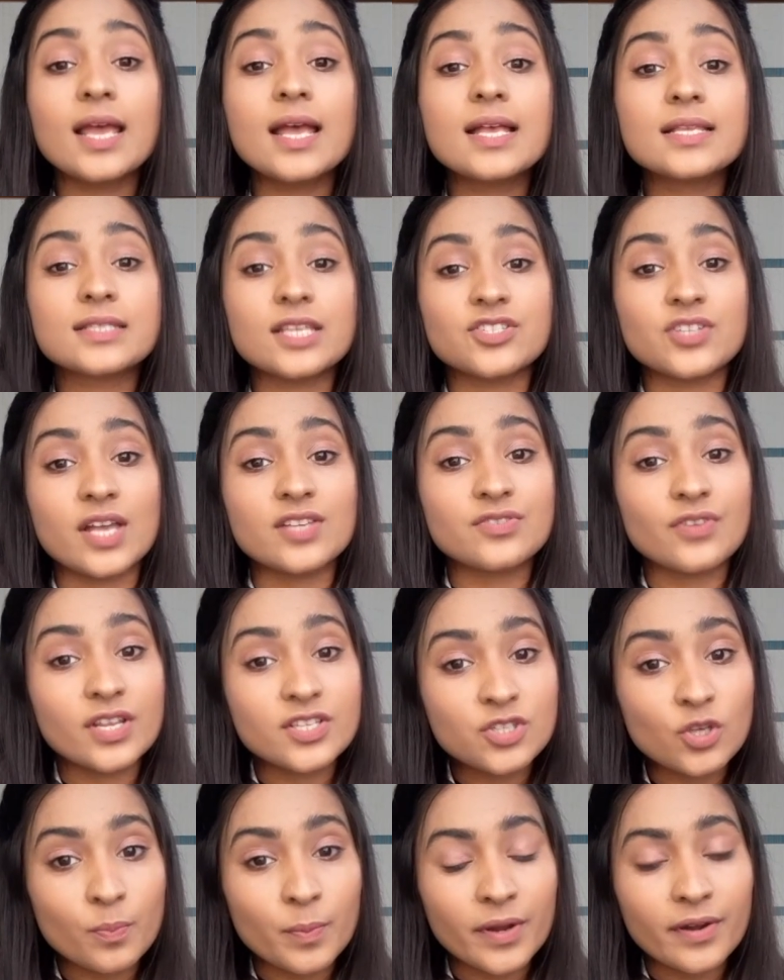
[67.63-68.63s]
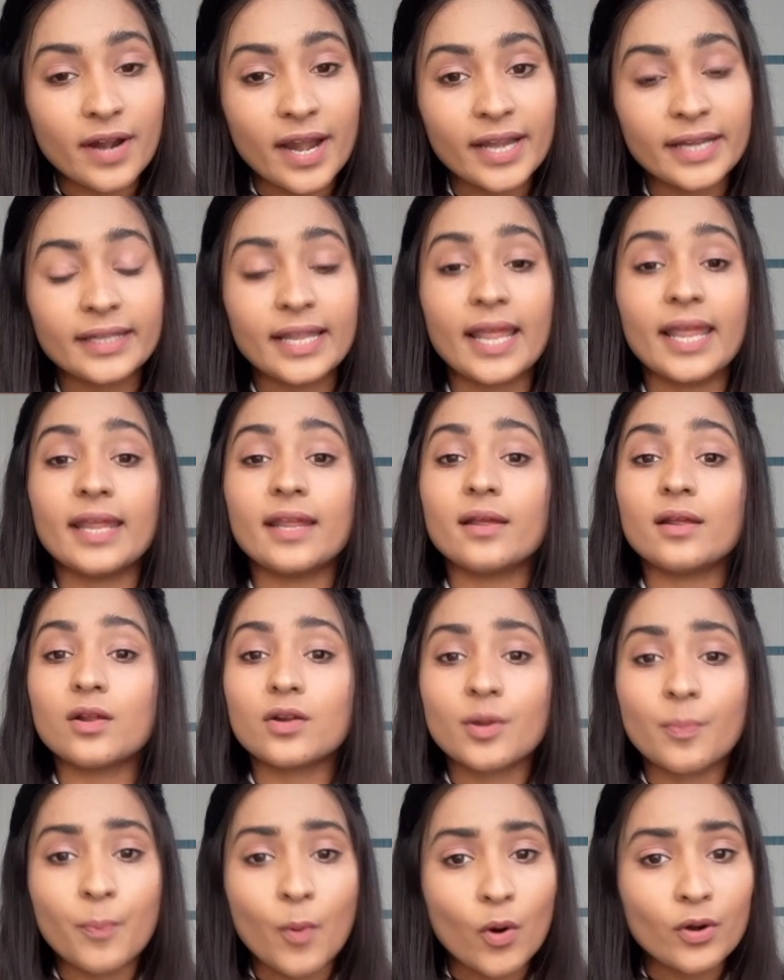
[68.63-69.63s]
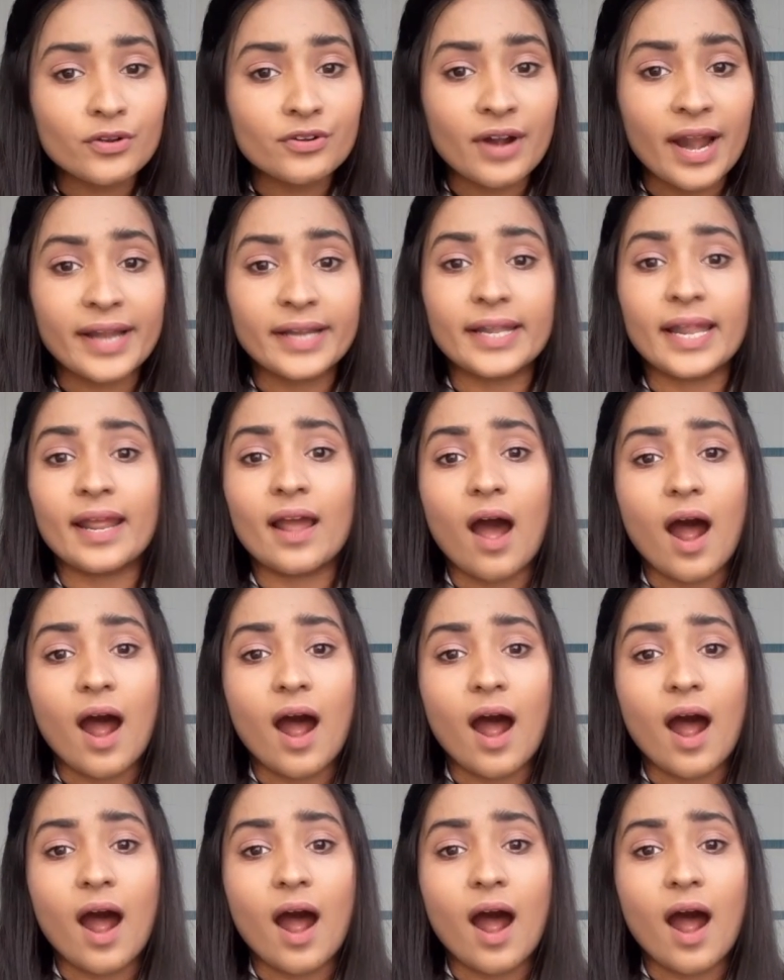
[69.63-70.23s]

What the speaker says: such as resume writing, report writing,